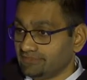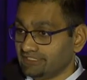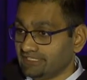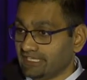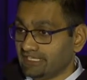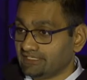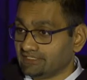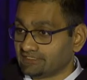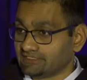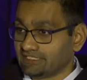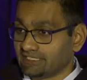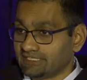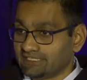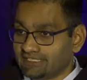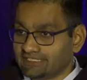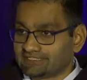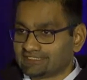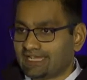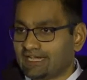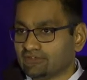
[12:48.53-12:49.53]
data set
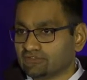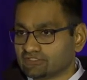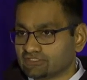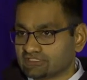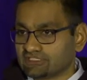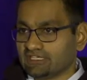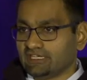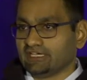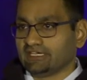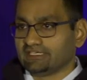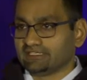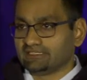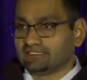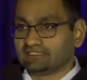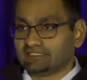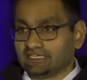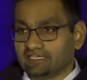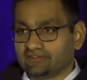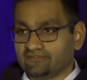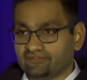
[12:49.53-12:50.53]
that's outside
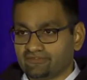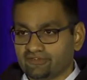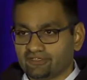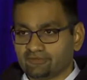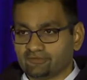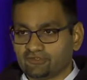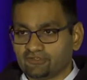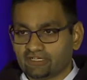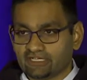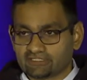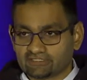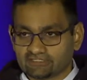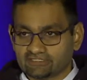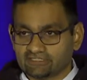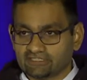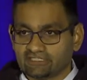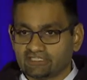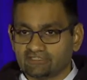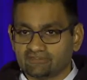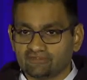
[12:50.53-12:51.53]
the time frame to
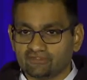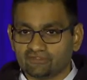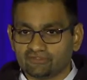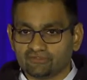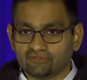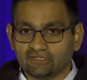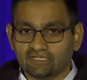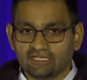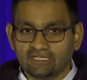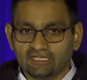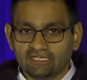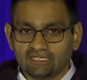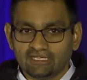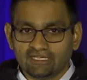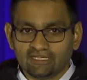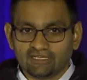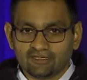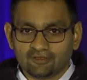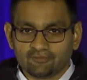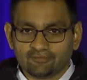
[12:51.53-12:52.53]
actually give you,
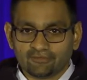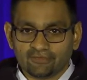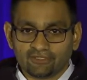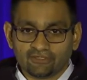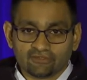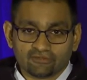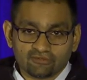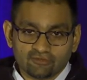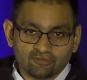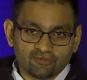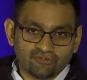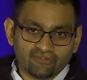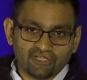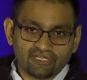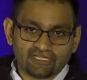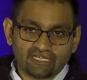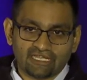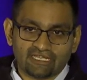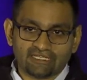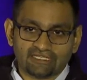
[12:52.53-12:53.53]
you know, to
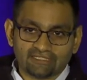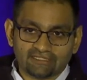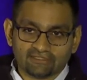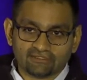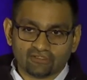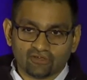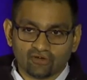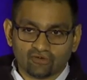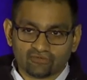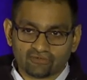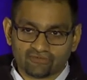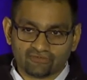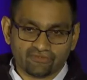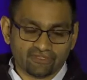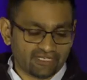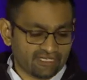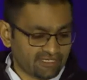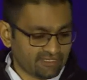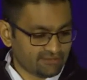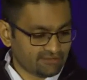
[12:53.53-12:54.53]
prevent any
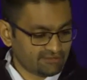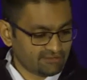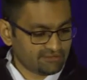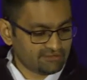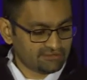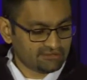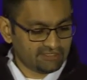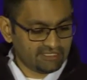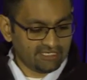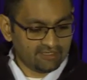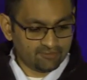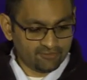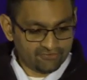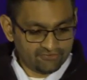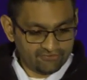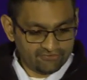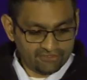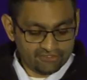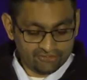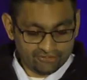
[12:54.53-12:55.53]
overfitting type of
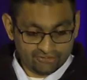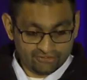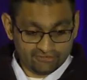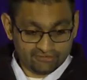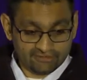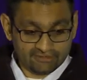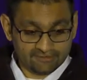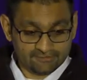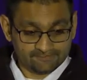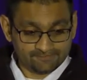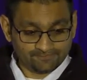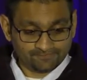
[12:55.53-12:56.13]
issues.